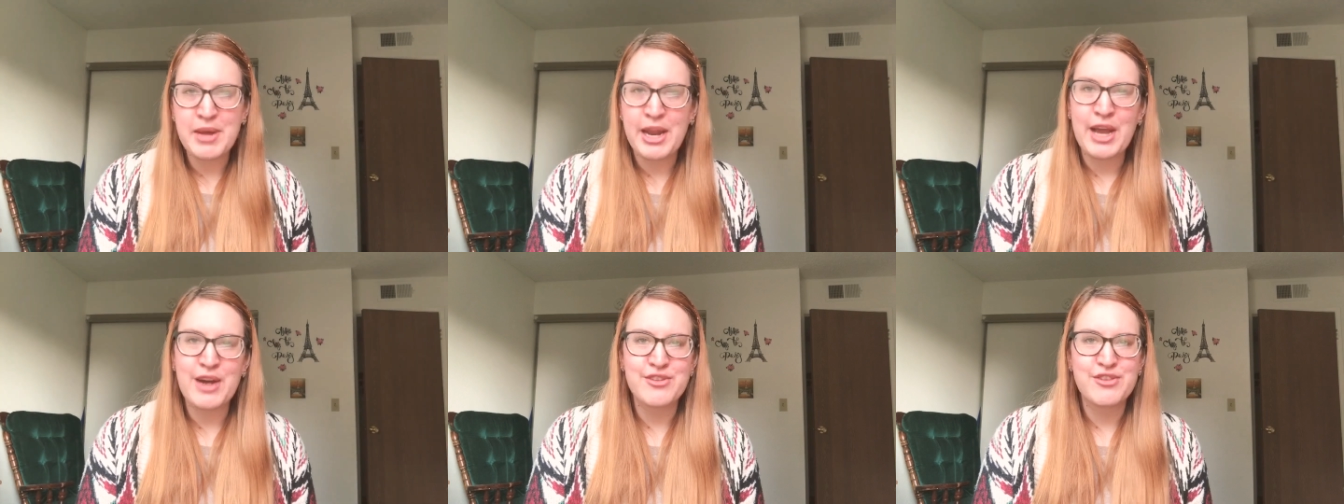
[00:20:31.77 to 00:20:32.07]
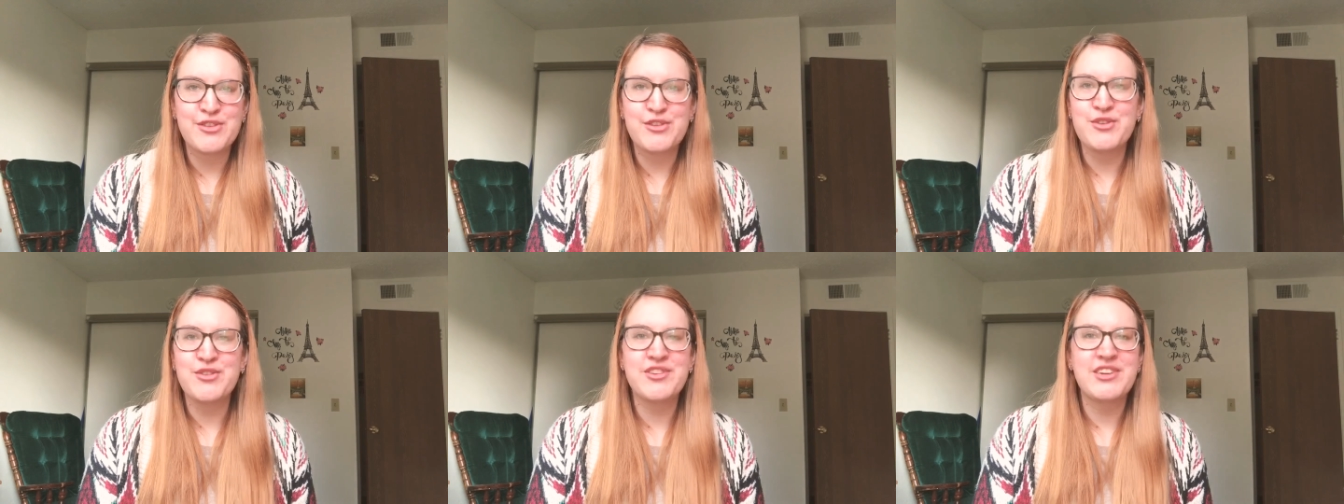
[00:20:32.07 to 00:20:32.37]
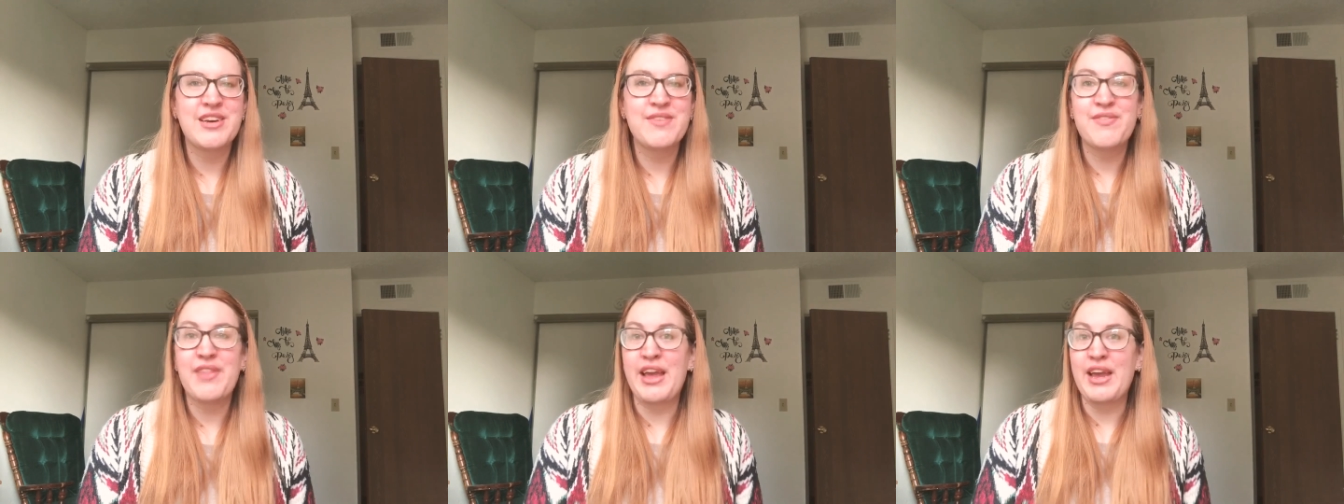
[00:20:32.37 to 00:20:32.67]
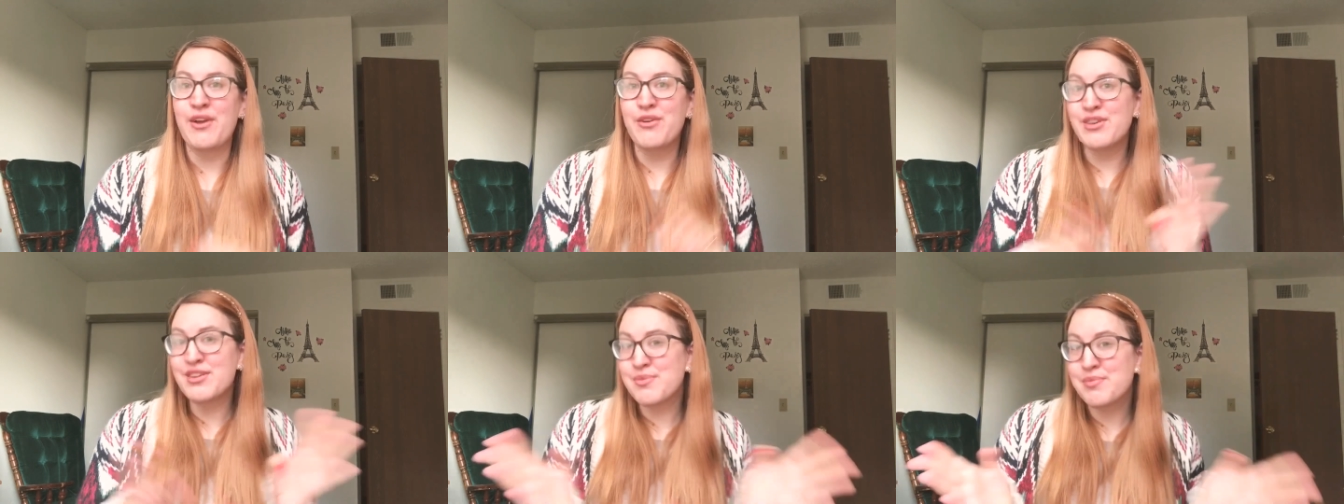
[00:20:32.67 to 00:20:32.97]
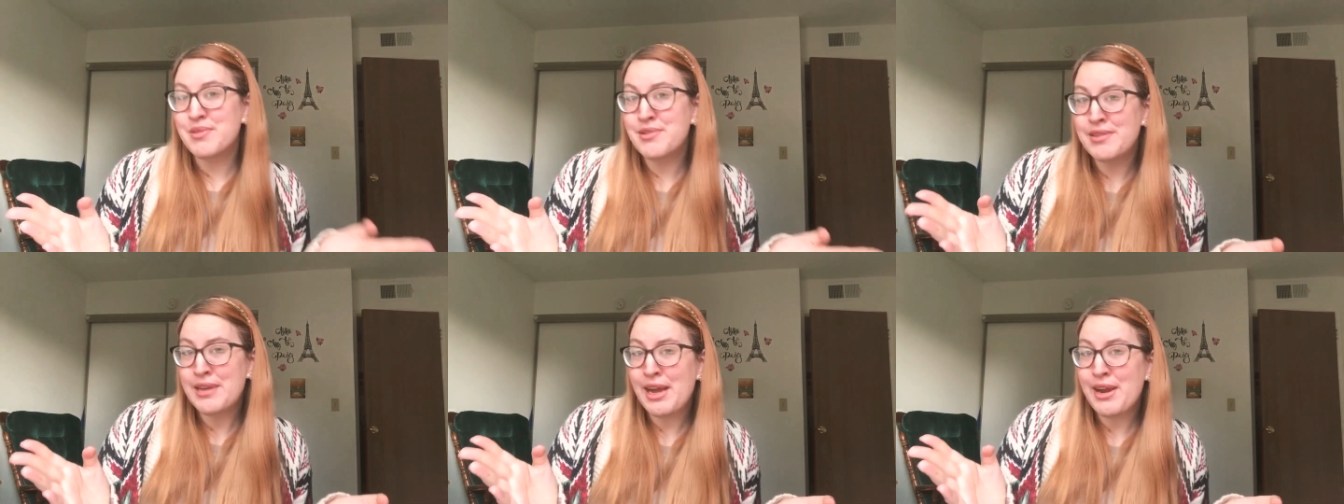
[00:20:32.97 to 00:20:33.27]
but I also do stuff like
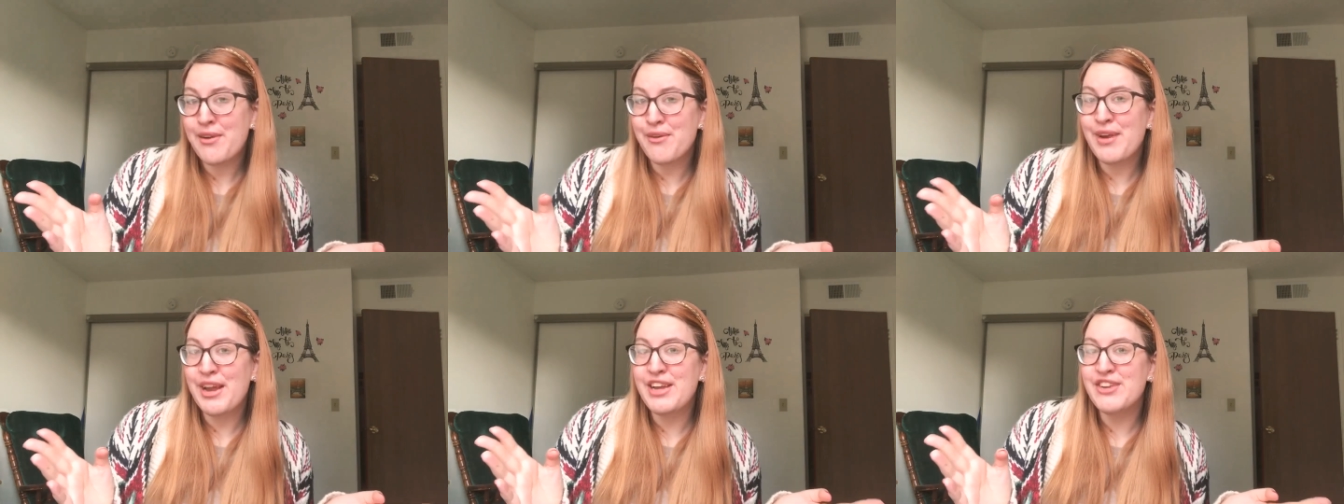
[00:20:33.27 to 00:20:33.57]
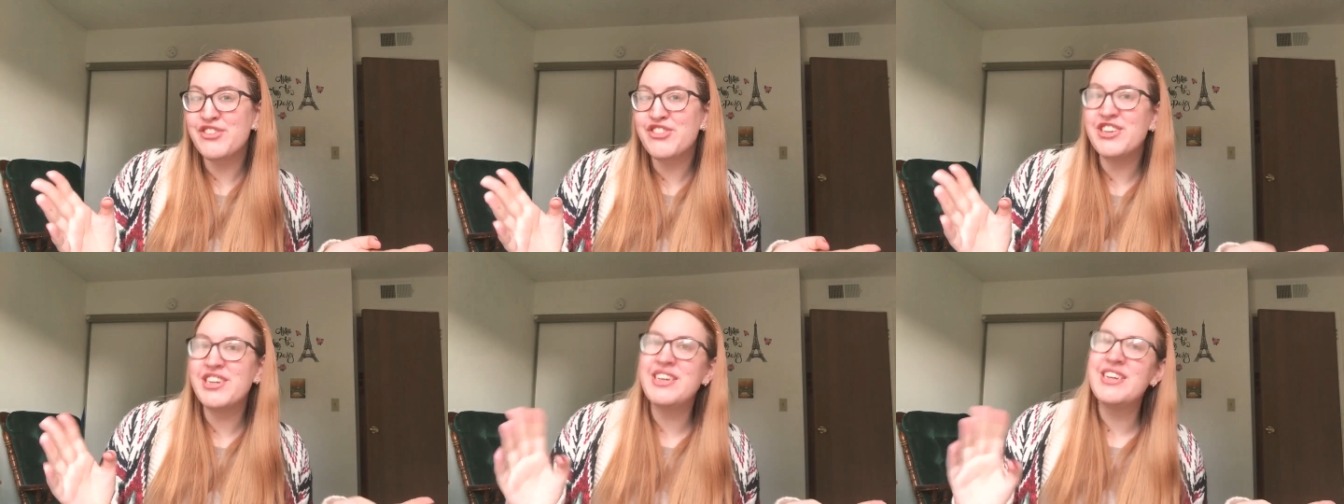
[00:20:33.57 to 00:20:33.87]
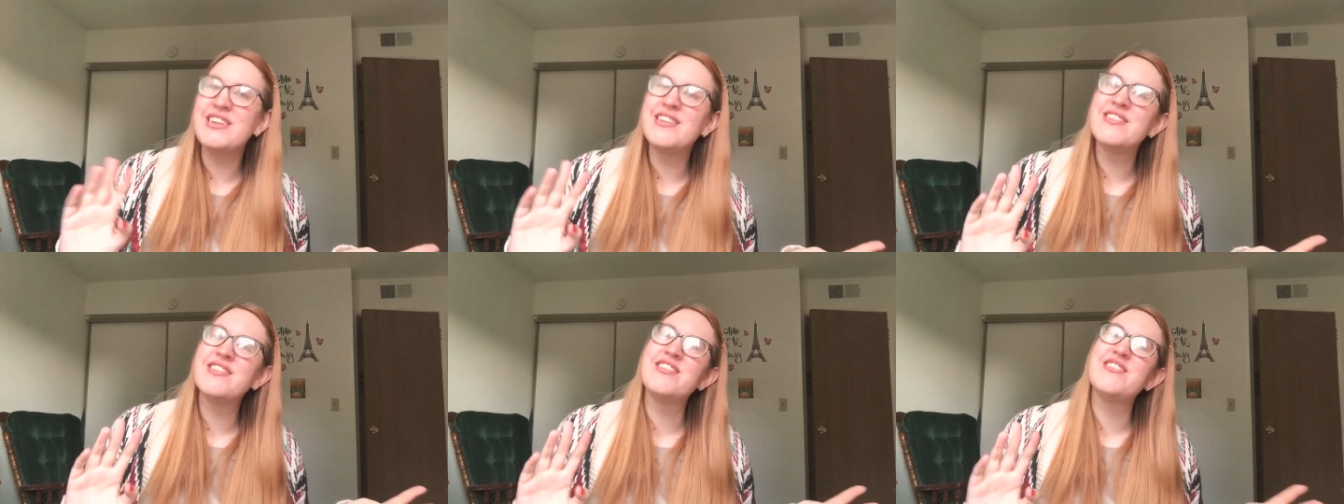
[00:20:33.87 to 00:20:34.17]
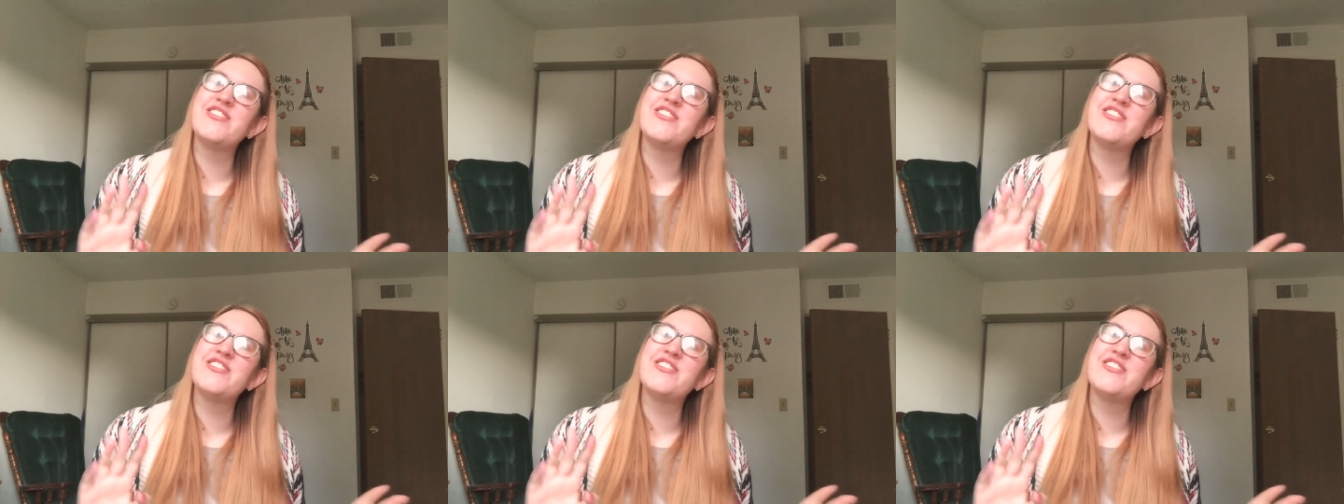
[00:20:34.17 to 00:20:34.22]
Christmas decorations